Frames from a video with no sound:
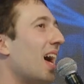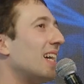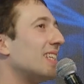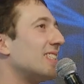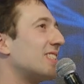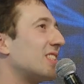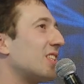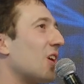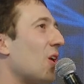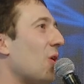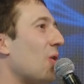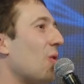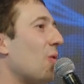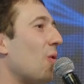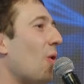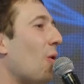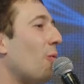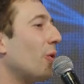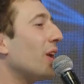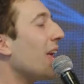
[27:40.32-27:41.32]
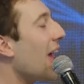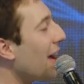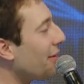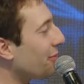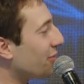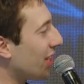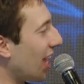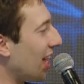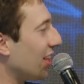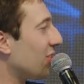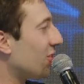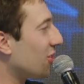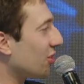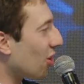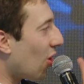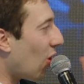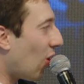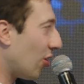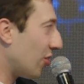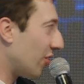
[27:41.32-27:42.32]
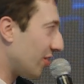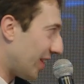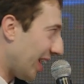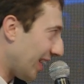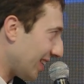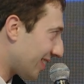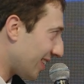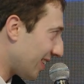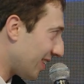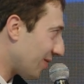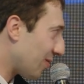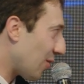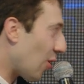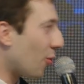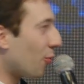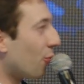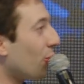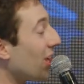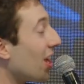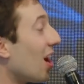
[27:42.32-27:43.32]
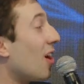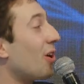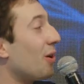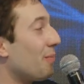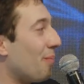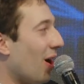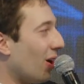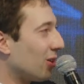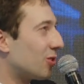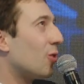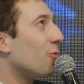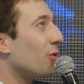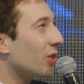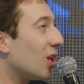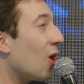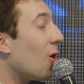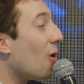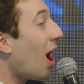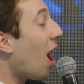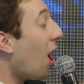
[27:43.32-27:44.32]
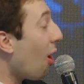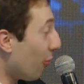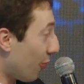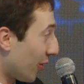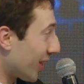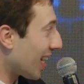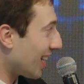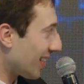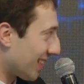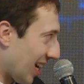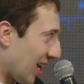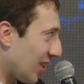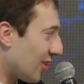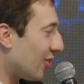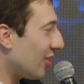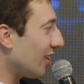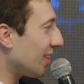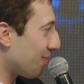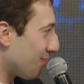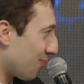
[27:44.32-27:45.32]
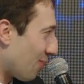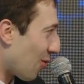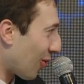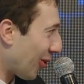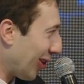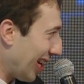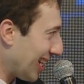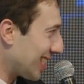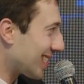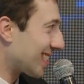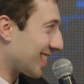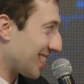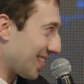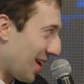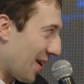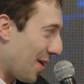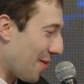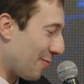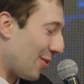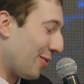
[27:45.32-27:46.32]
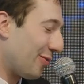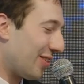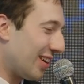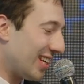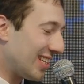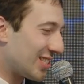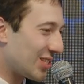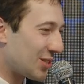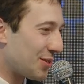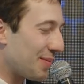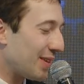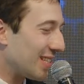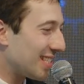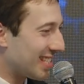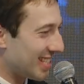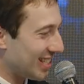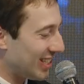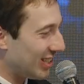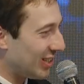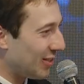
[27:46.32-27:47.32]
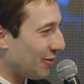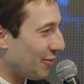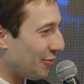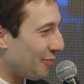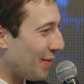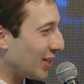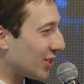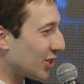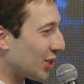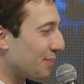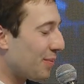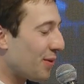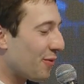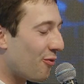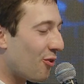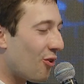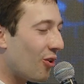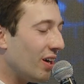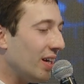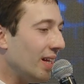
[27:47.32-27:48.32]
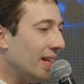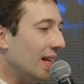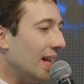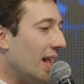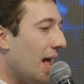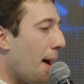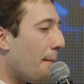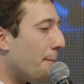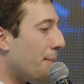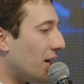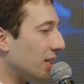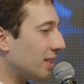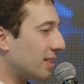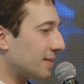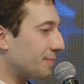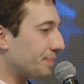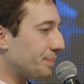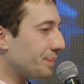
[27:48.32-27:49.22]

so we have gathered all the data, or we are about, or we know how we can gather it, more or less, mm-hmm. with the instruments you've mentioned before. But